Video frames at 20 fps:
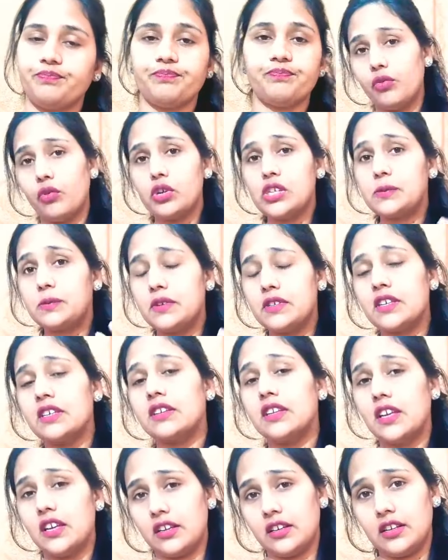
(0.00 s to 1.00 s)
For
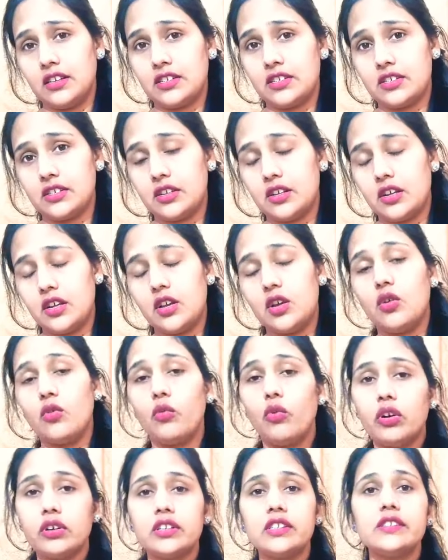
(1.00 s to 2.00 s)
speaking English,
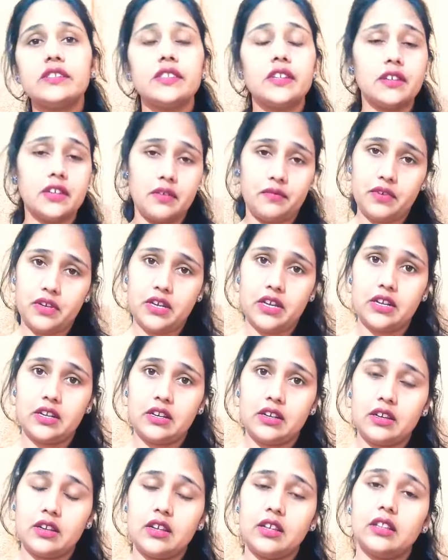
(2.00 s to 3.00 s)
what is
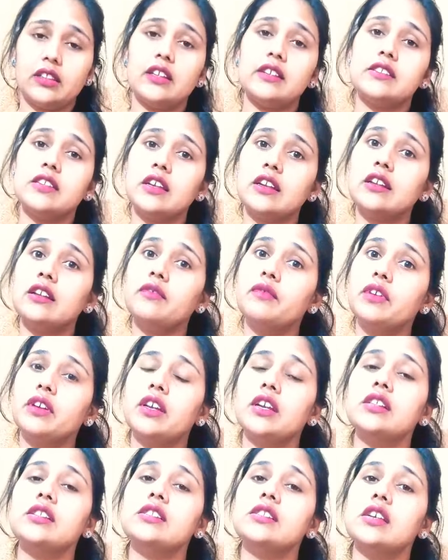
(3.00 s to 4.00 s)
significant? The
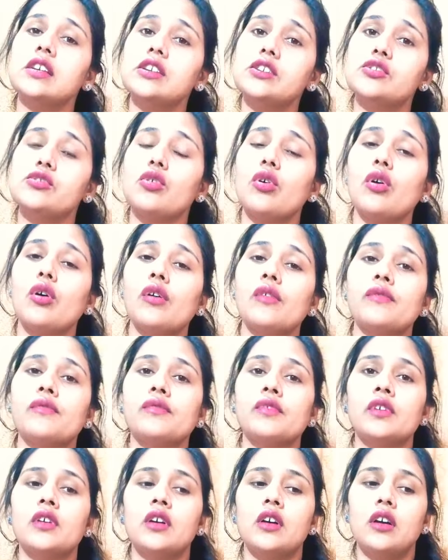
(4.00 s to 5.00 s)
significance is
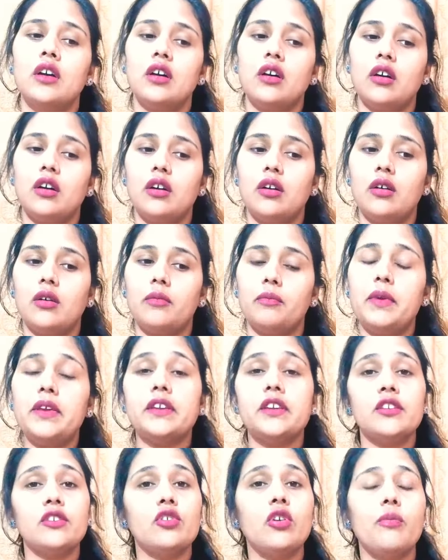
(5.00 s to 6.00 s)
of
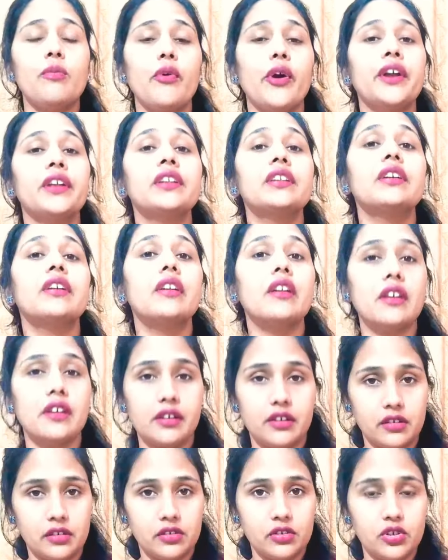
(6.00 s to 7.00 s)
making your point
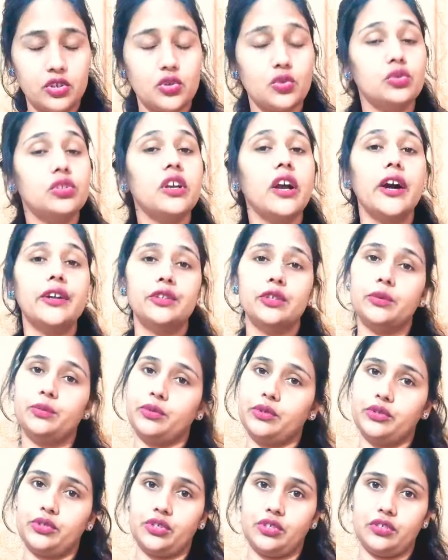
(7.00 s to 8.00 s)
clear to the other
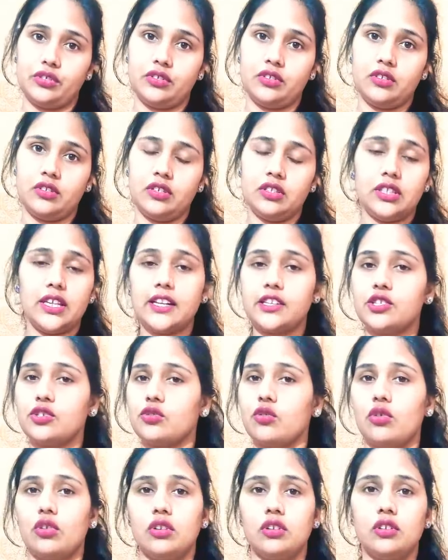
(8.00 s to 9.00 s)
person. That's
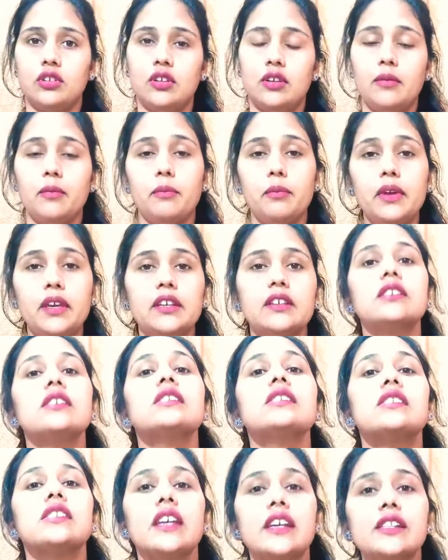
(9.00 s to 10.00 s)
all.
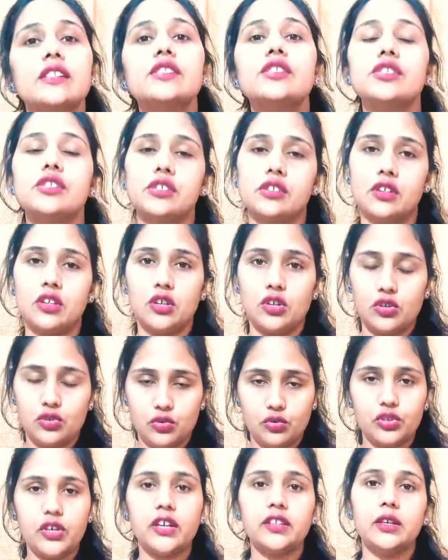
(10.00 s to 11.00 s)
Make sense
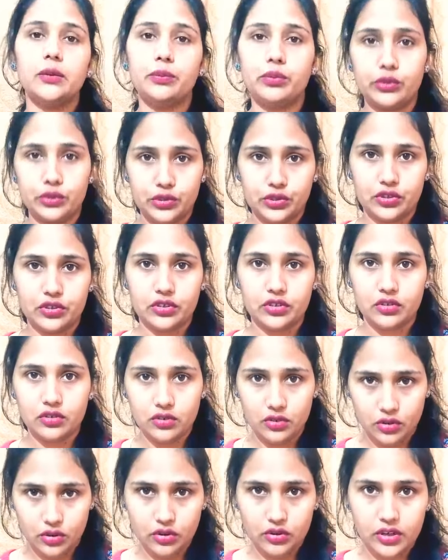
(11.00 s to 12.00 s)
to the other person.
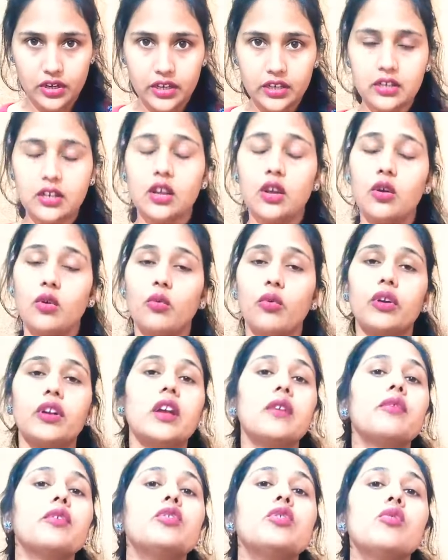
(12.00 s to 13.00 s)
Alright?
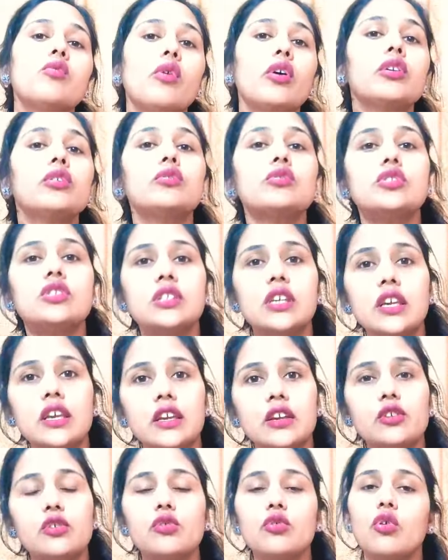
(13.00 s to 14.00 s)
Whatever you want to
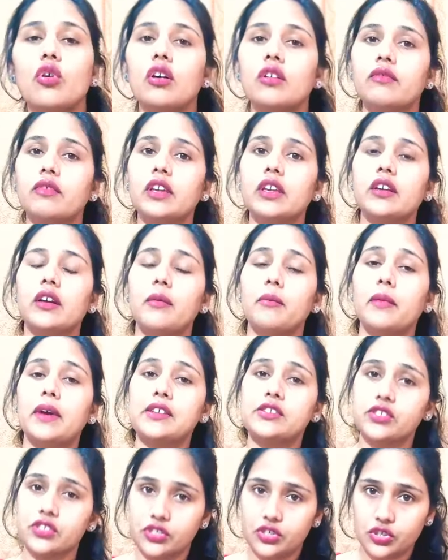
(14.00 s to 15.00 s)
say, you convey a
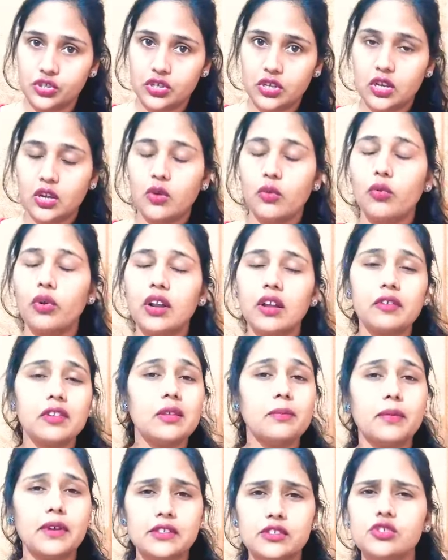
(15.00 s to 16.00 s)
message. Whatever
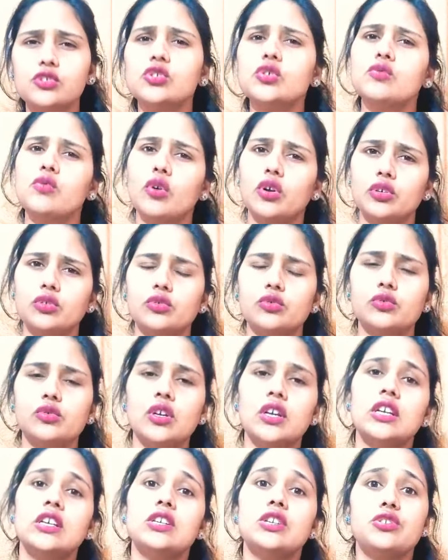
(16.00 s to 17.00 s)
the message you want
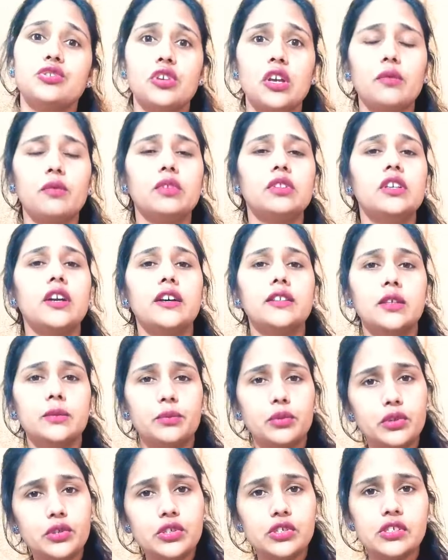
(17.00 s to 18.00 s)
to share with the other
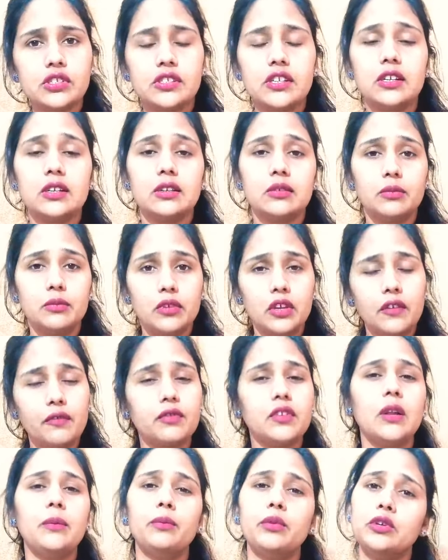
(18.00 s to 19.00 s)
person, that
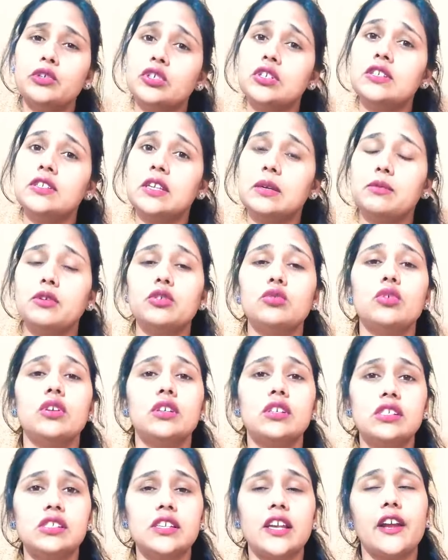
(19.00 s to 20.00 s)
if that person is able to
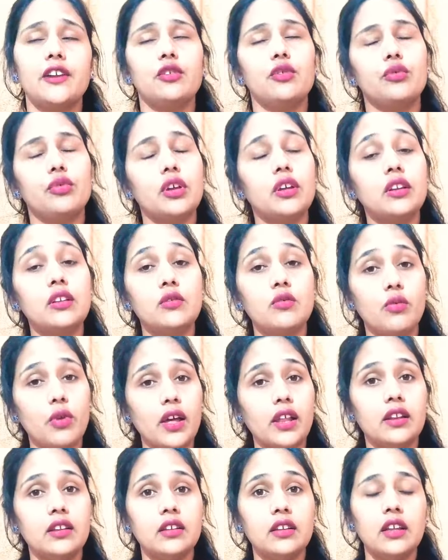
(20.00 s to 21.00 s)
understand you really
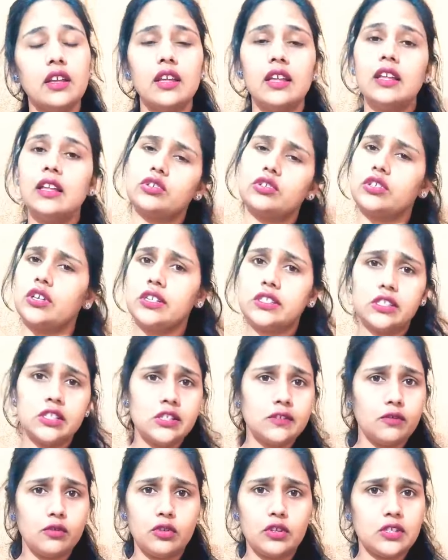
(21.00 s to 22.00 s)
well, you're
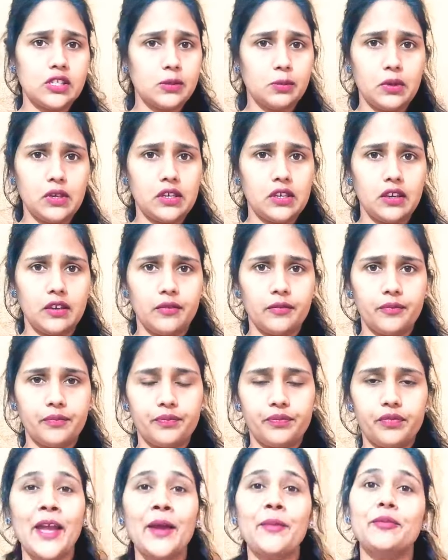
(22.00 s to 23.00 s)
successful in speaking. And
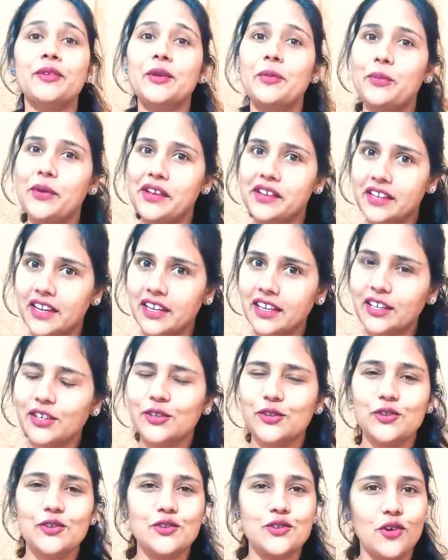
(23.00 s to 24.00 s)
I am
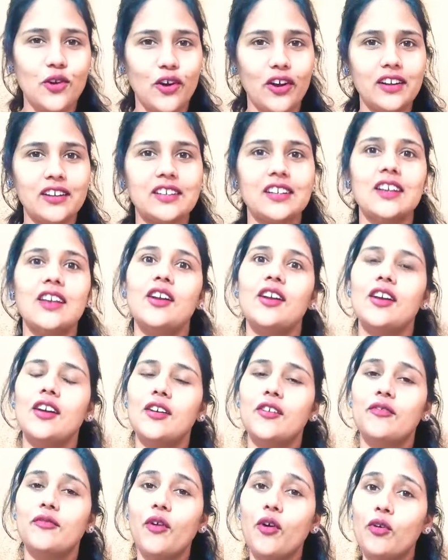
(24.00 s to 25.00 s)
repeating, do not
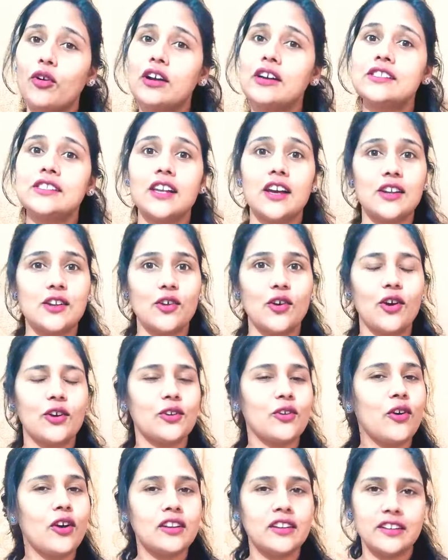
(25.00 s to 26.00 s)
focus a
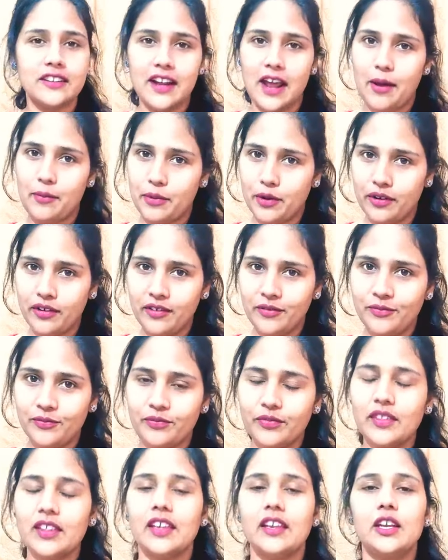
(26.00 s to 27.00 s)
lot on grammar.
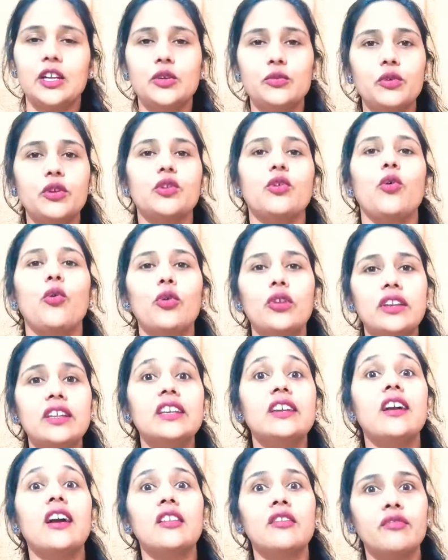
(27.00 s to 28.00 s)
It will
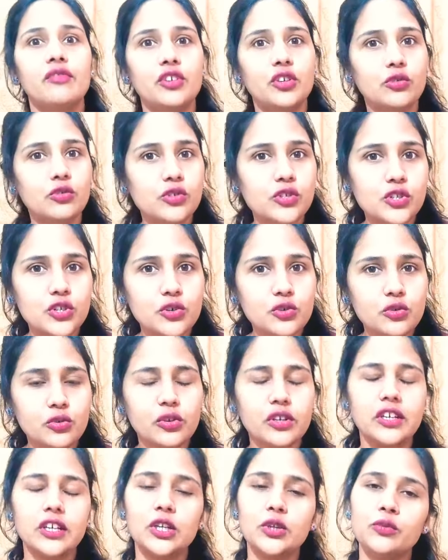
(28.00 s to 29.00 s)
only confuse
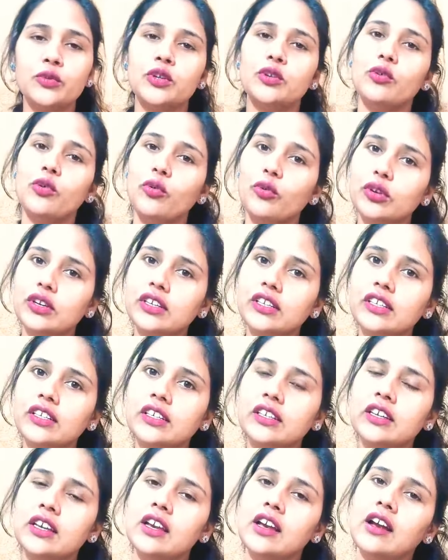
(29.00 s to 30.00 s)
you. It will
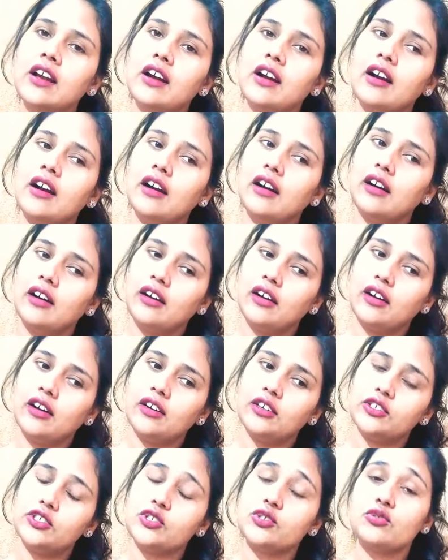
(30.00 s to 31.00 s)
only
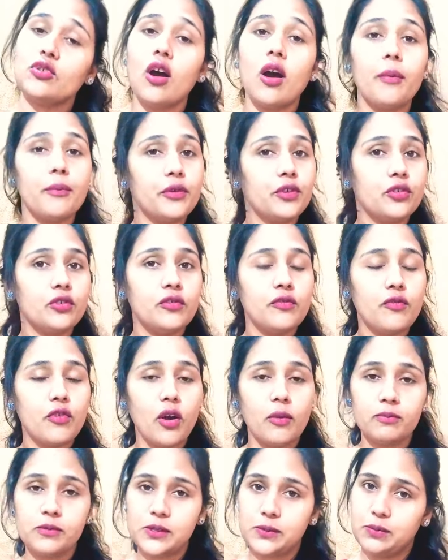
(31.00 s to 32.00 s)
stop you
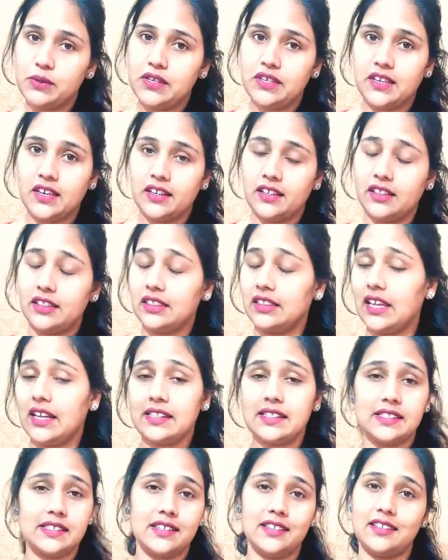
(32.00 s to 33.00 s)
from speaking.
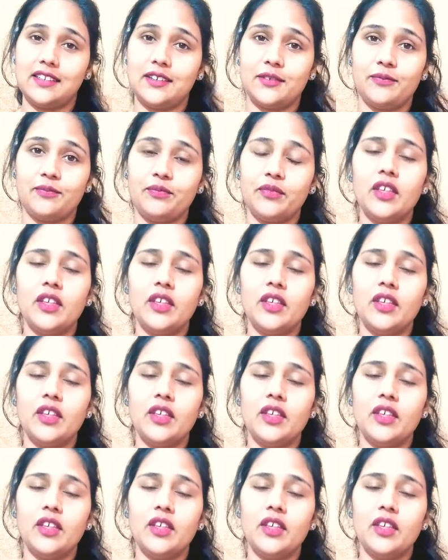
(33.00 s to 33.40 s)
That's it.